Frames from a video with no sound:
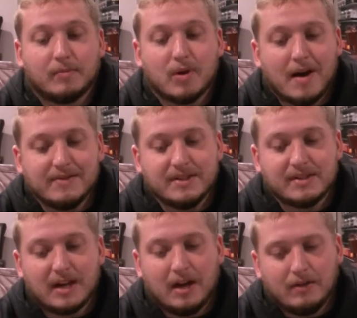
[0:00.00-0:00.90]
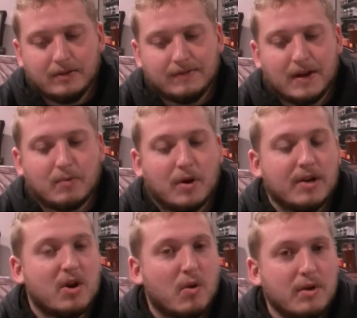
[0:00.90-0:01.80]
Providence, I only found
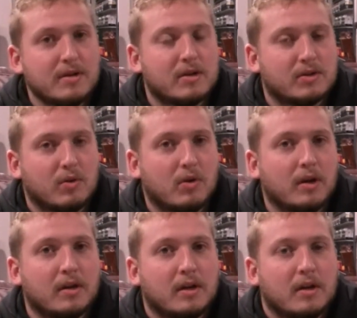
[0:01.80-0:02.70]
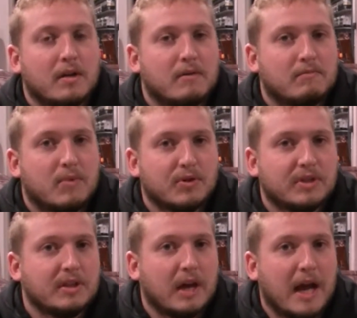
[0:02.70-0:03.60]
one. No one scored
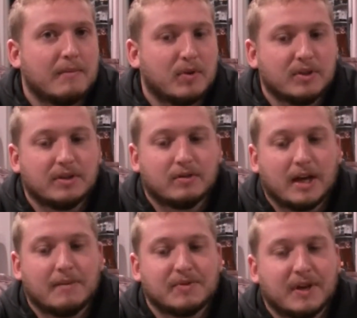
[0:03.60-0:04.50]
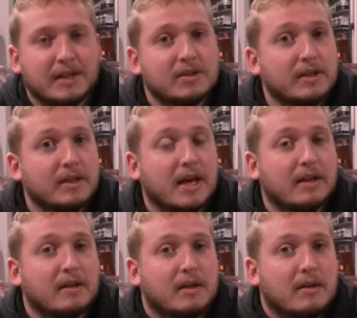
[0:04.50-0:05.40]
had a multi-goal game, so that's good that
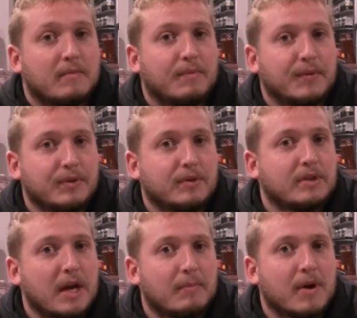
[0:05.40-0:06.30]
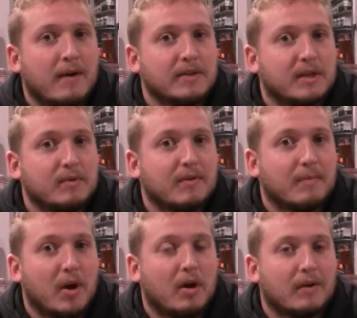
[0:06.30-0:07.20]
you could tell Providence can move the
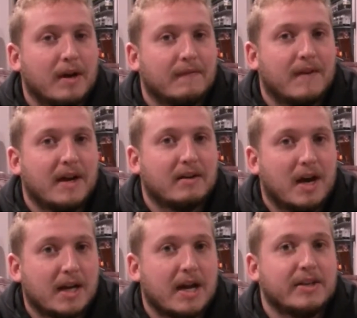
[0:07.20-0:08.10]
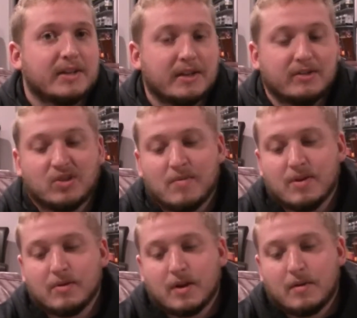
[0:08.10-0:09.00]
ball around and find a lot of guys that
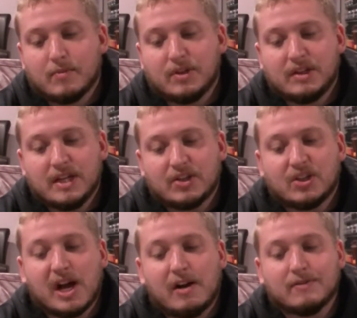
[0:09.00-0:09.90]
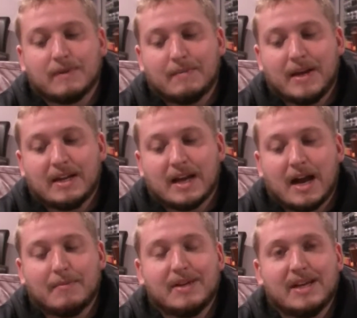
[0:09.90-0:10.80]
contribute. But Nick Shaw was my main
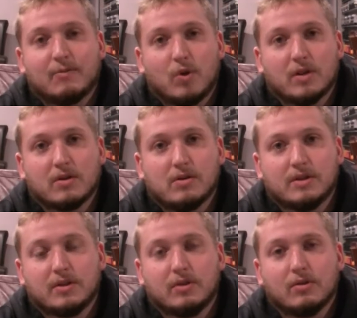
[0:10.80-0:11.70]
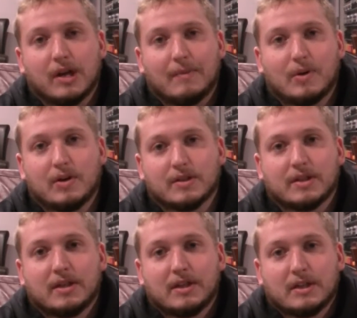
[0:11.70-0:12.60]
guy. He had 1 goal and 2 ground balls.
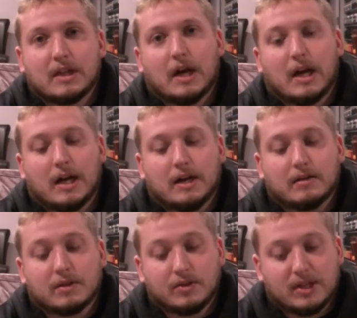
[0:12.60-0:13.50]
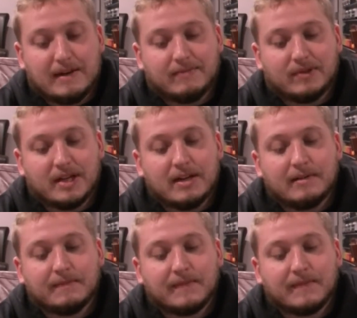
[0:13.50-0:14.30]
Good job for him.